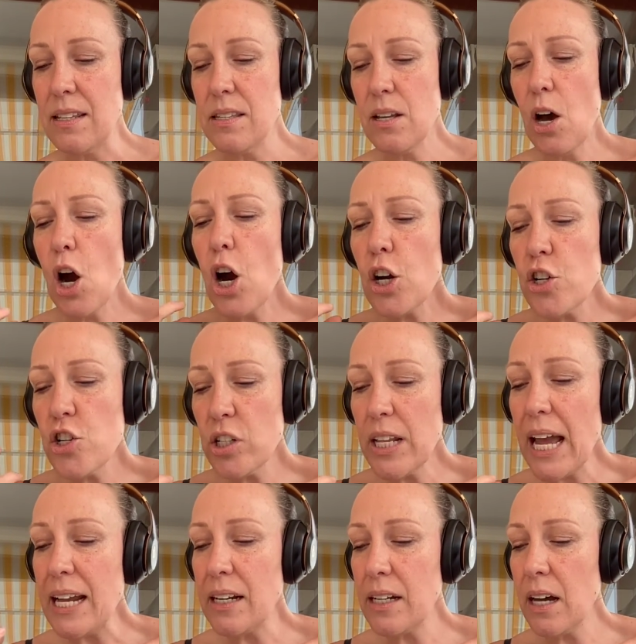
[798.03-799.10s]
its harsh
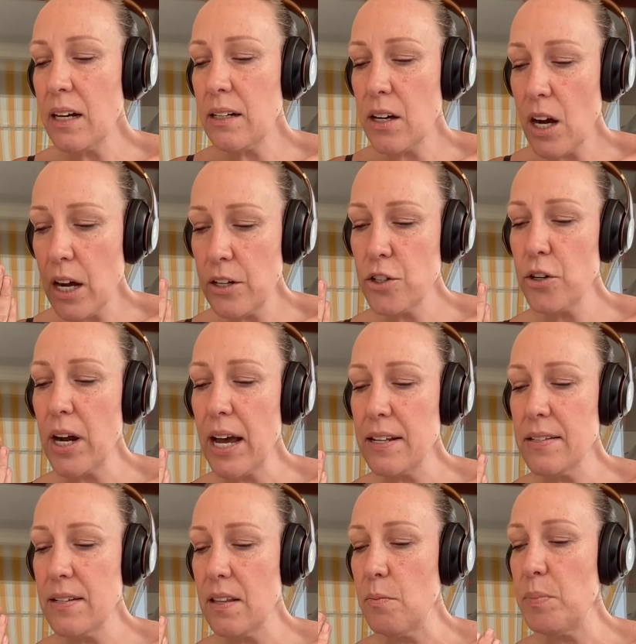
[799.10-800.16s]
light cut
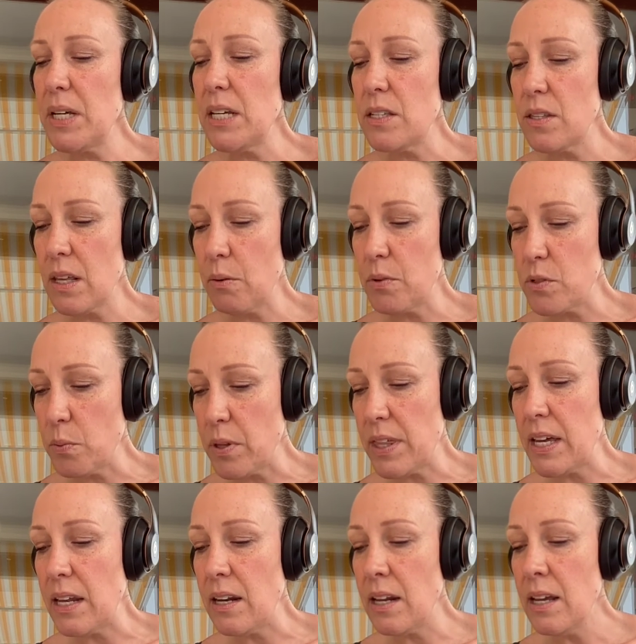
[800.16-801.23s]
contrast to the peace that was
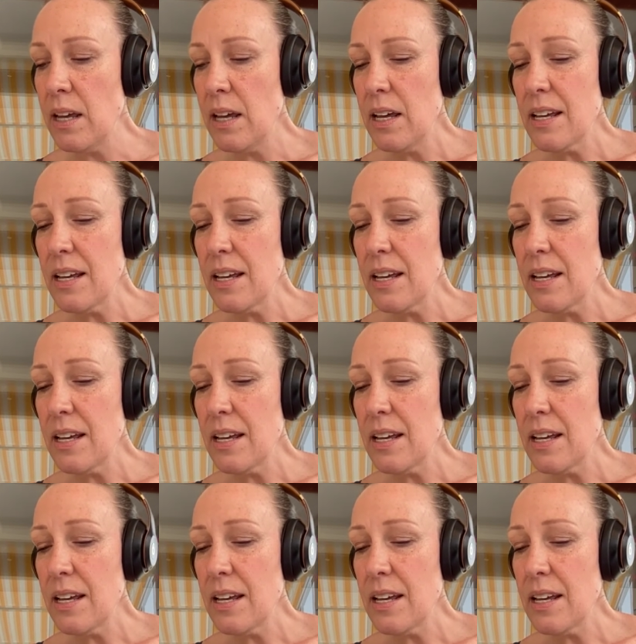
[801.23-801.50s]
within,